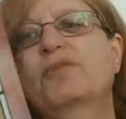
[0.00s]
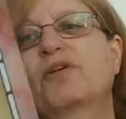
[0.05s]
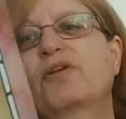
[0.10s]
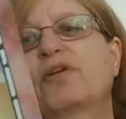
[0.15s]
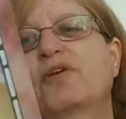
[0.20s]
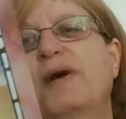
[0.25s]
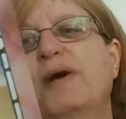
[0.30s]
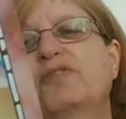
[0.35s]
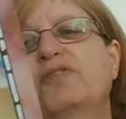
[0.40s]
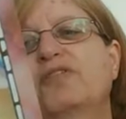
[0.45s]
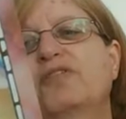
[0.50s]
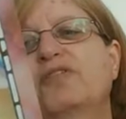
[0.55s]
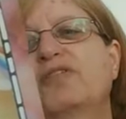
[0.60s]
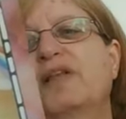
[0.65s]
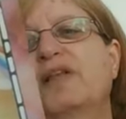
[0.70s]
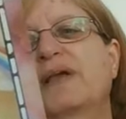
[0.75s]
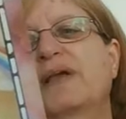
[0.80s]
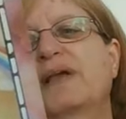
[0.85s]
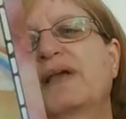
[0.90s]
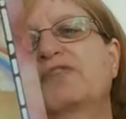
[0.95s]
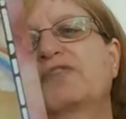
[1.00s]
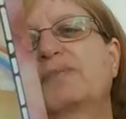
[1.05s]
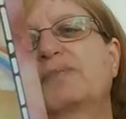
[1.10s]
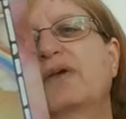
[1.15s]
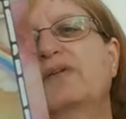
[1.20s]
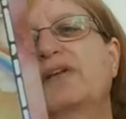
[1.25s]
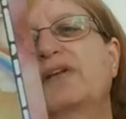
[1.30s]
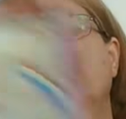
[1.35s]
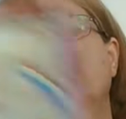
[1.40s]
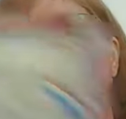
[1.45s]
of mountains that
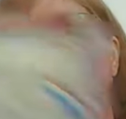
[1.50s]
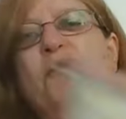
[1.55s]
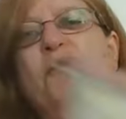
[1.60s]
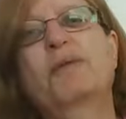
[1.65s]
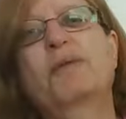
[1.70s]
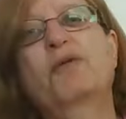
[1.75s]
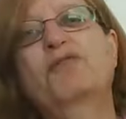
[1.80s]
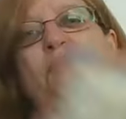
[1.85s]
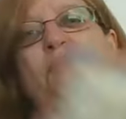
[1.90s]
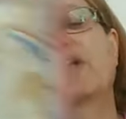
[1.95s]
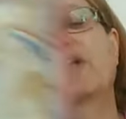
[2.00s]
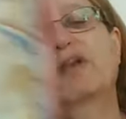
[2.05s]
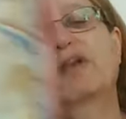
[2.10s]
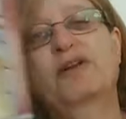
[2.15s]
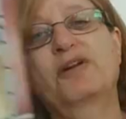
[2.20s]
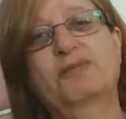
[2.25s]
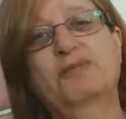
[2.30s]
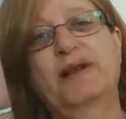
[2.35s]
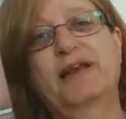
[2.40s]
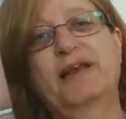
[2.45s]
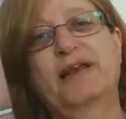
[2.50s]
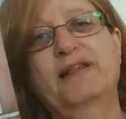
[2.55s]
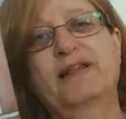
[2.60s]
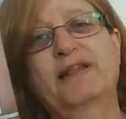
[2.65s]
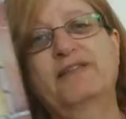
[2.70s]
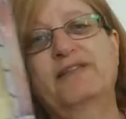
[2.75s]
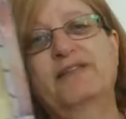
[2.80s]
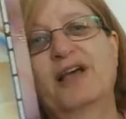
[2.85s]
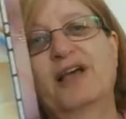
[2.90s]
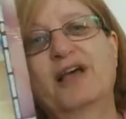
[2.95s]
exploded. So I'm not very good at explaining
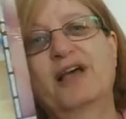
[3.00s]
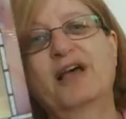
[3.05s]
this.